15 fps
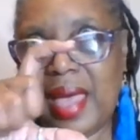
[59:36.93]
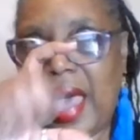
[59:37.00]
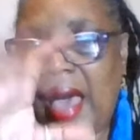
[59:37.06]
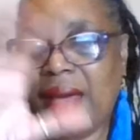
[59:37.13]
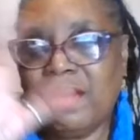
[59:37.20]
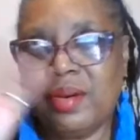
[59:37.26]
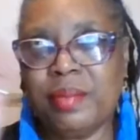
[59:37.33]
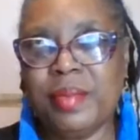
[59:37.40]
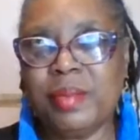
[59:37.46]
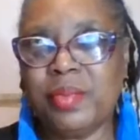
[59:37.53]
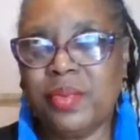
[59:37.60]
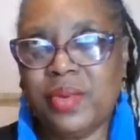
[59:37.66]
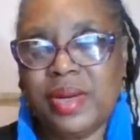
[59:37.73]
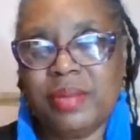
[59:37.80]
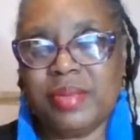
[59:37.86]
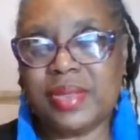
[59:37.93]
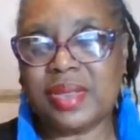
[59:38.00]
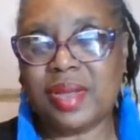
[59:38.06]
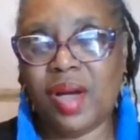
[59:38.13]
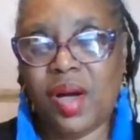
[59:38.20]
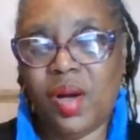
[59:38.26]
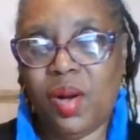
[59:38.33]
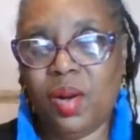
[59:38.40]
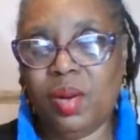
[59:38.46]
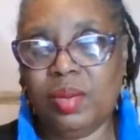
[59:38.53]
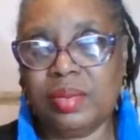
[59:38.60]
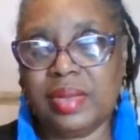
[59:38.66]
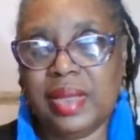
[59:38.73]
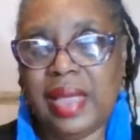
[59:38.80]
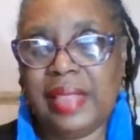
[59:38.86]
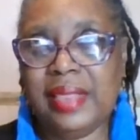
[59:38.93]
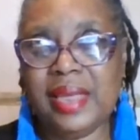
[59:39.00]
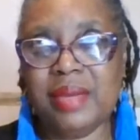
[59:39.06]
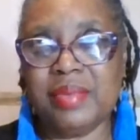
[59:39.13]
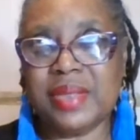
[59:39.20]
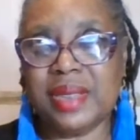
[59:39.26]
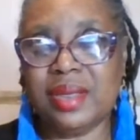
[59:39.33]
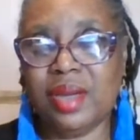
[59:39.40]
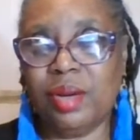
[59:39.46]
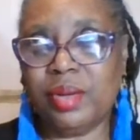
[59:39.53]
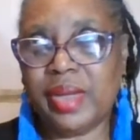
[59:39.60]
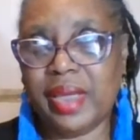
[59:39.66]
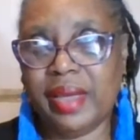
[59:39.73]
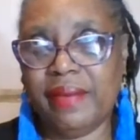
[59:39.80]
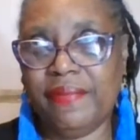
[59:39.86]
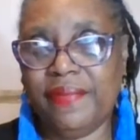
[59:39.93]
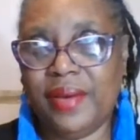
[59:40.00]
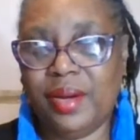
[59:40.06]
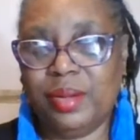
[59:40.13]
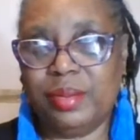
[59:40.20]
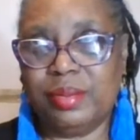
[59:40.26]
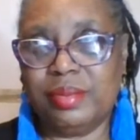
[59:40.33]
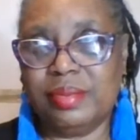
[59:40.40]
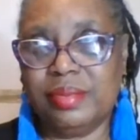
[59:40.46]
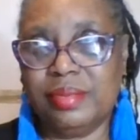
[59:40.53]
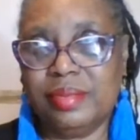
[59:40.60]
I don't remember what it was called. I think it was a Nokia phone.